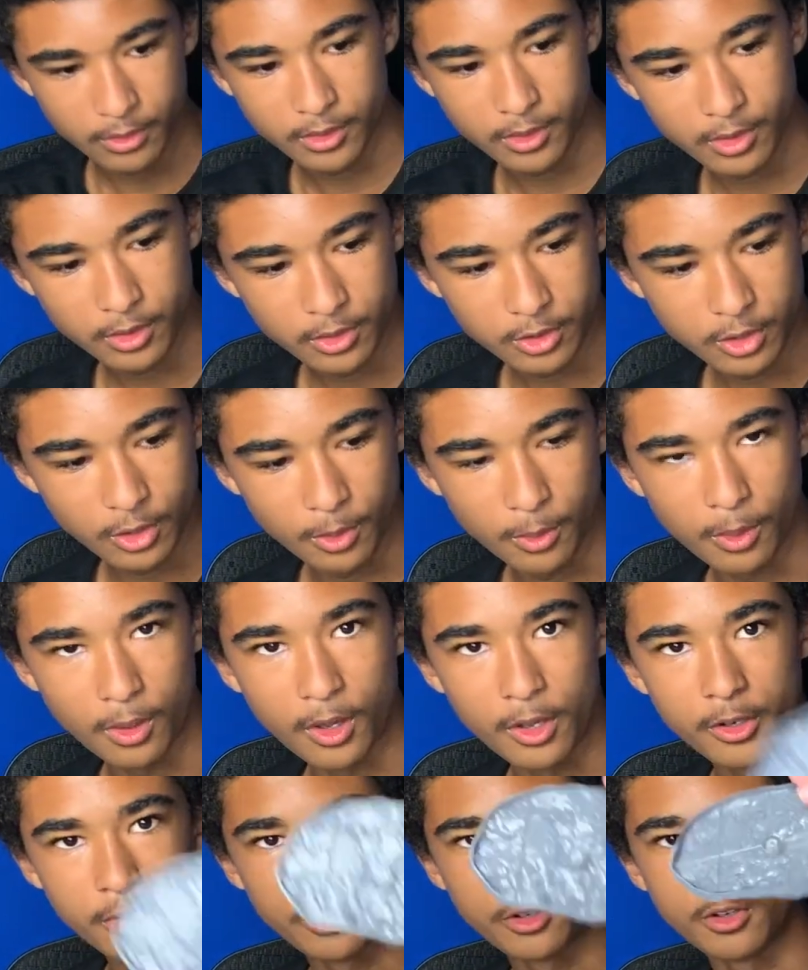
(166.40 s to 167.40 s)
So
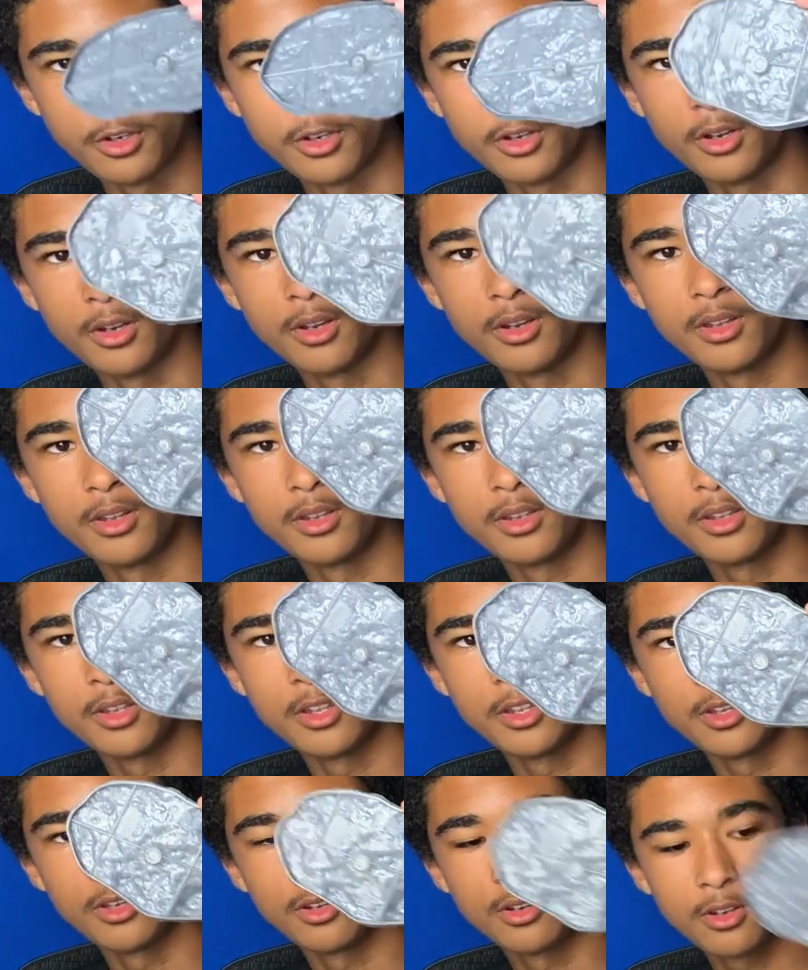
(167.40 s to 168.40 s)
under
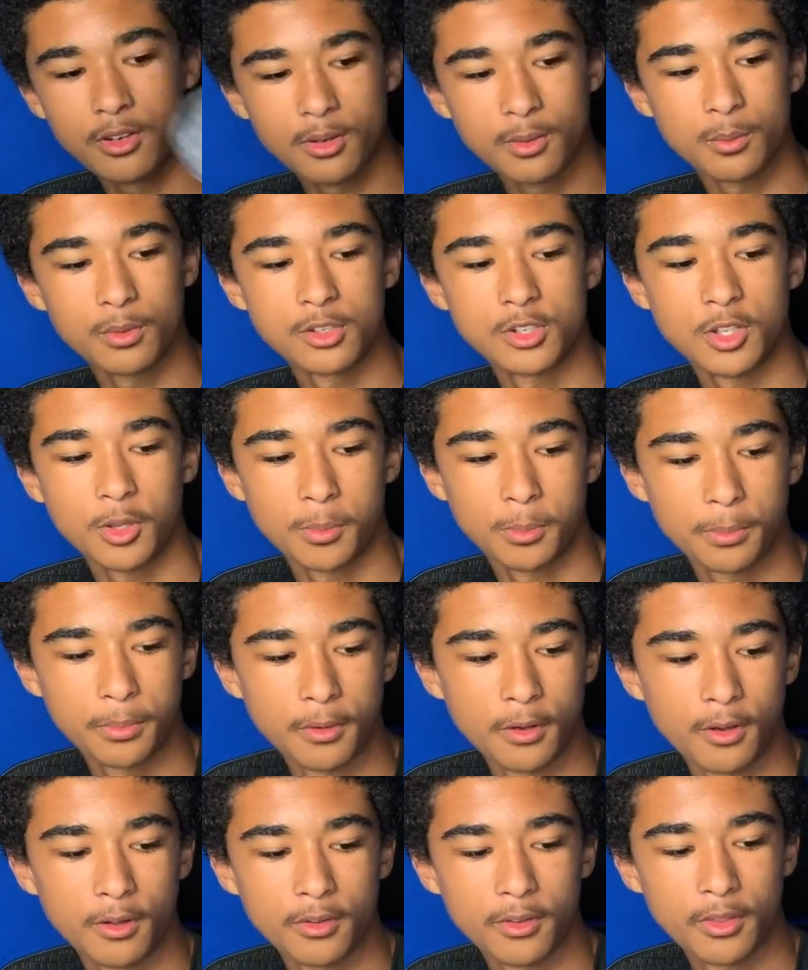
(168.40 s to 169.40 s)
here, which I'll
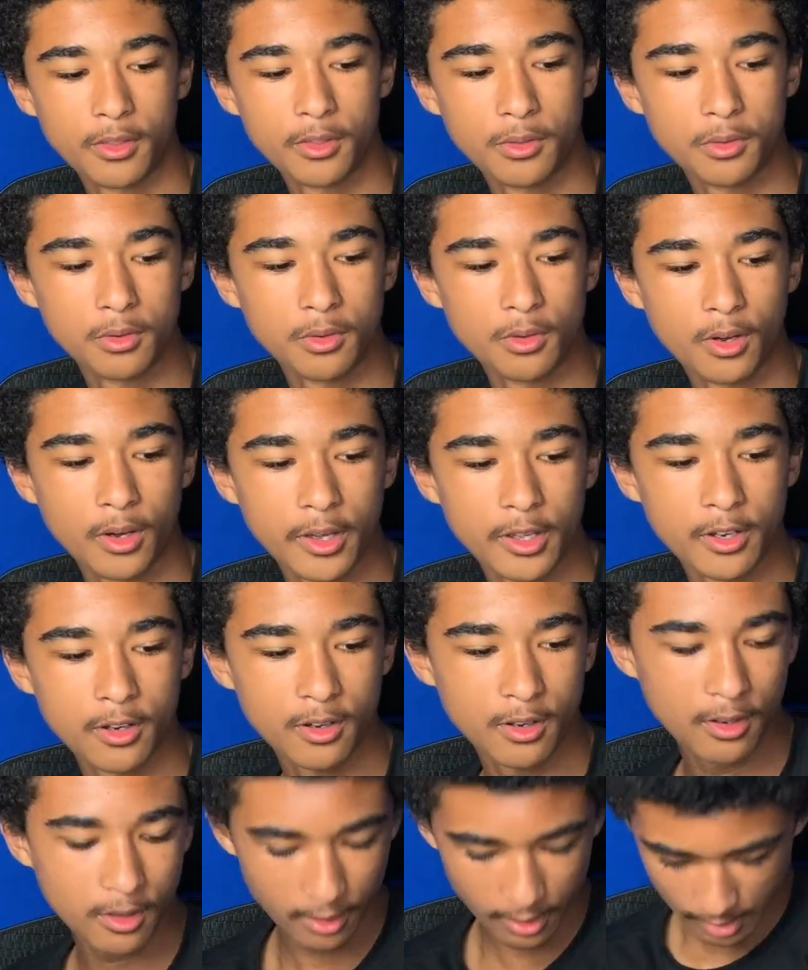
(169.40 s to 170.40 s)
put
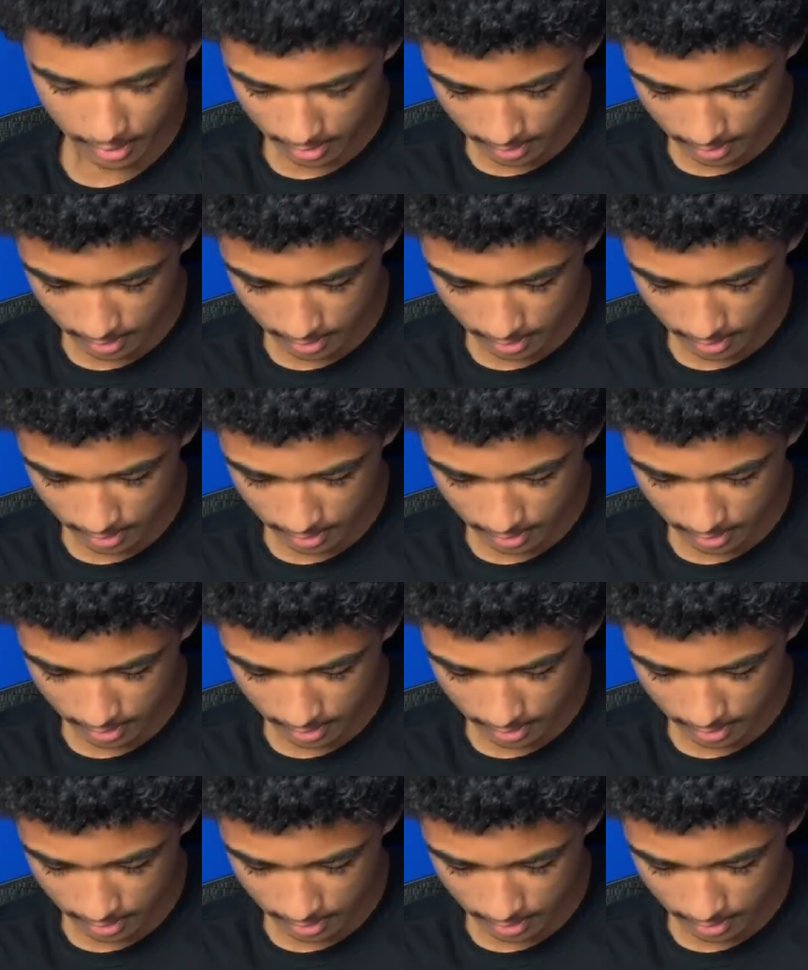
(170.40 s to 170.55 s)
later.